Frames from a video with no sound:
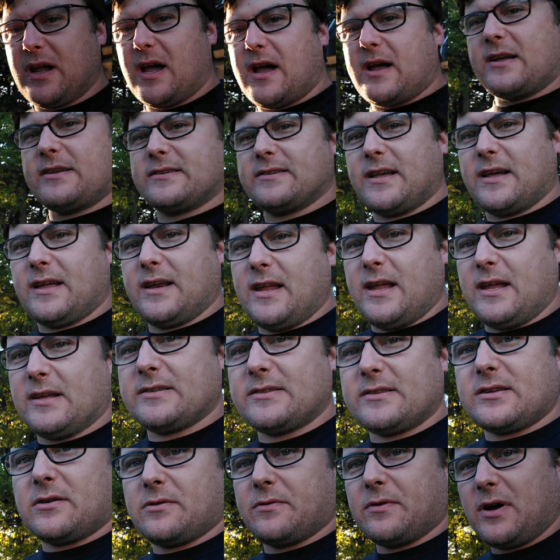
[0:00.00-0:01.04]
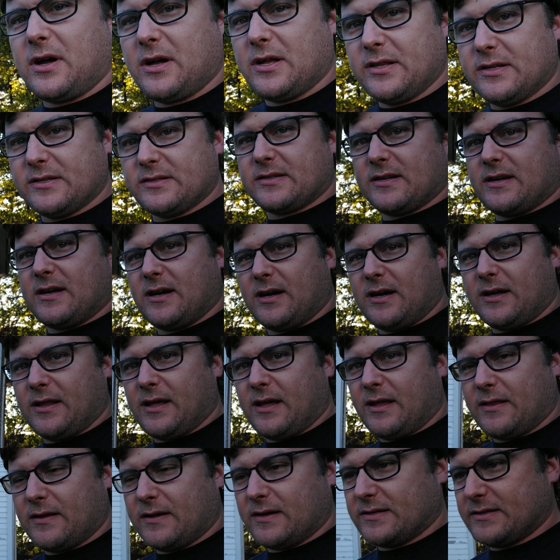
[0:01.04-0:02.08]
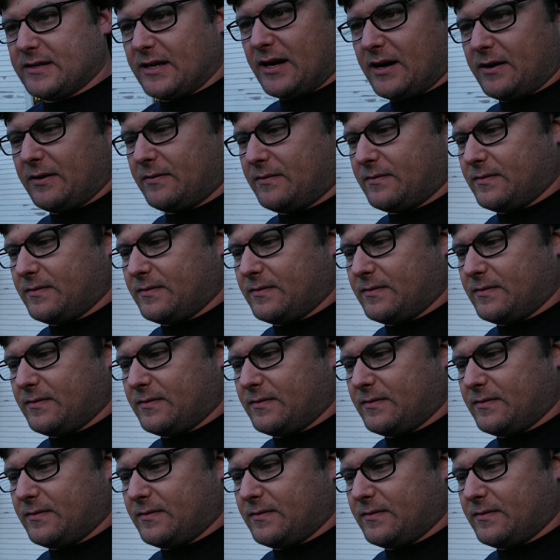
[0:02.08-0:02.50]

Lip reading: guys that it still runs. Like I said,